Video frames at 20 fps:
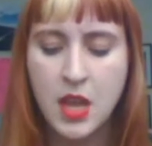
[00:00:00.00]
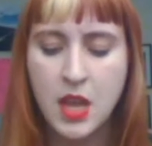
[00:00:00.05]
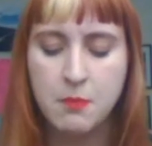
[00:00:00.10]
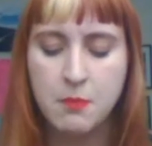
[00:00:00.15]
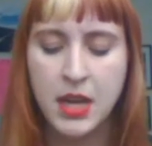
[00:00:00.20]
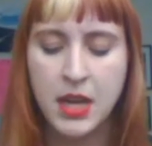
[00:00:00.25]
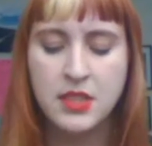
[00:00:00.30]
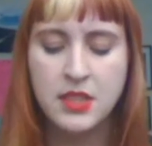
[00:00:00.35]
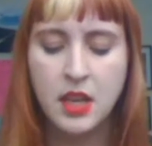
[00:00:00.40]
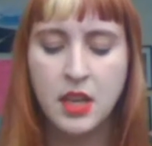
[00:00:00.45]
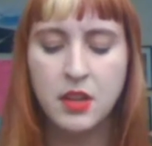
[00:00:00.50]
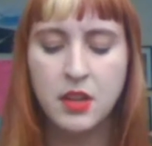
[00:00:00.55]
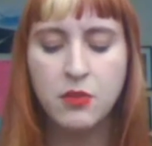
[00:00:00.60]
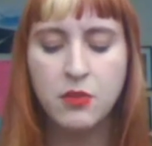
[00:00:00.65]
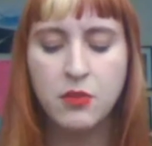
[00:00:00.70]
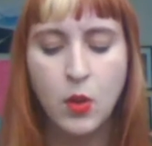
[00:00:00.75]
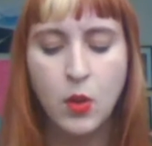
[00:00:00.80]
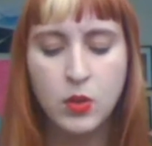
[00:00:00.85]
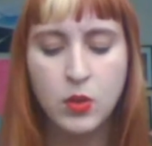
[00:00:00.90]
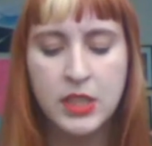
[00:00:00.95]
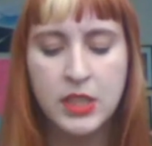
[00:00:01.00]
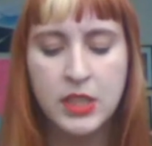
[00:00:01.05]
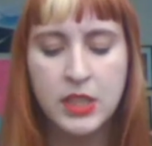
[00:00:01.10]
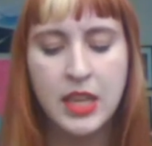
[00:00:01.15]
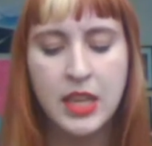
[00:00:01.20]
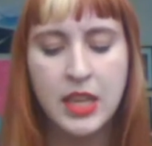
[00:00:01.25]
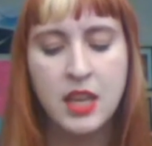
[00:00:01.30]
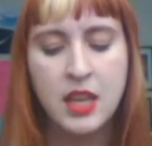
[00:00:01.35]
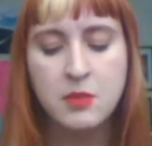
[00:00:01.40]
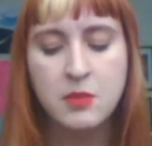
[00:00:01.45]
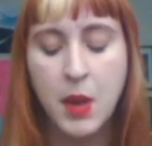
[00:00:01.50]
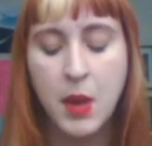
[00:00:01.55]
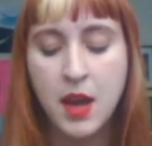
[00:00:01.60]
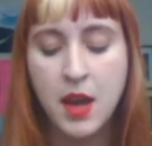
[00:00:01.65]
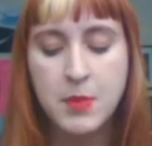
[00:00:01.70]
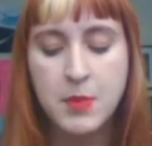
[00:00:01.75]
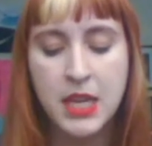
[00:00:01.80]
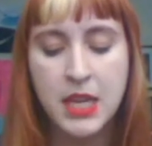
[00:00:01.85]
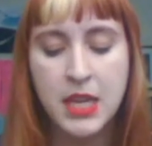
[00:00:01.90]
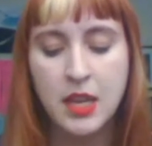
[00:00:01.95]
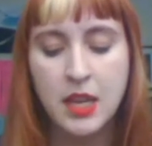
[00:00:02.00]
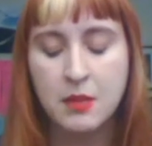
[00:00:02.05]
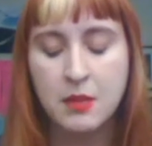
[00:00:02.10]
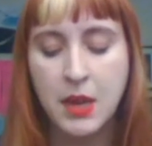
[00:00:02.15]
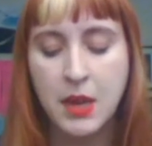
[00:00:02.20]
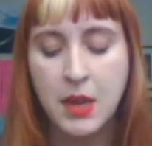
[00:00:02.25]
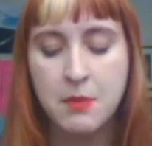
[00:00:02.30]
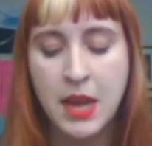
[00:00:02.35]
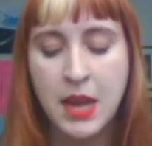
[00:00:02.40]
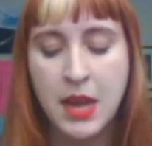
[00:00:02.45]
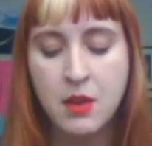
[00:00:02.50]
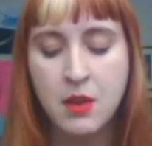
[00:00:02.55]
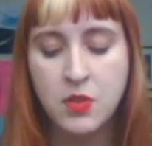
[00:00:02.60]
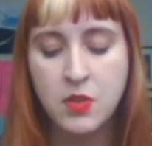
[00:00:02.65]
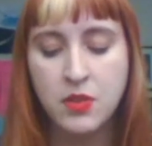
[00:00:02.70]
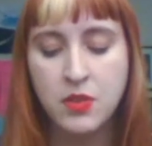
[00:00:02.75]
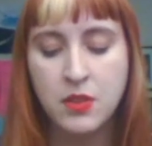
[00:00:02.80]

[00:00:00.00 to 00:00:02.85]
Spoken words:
my tongue folding and bobbing in my mouth.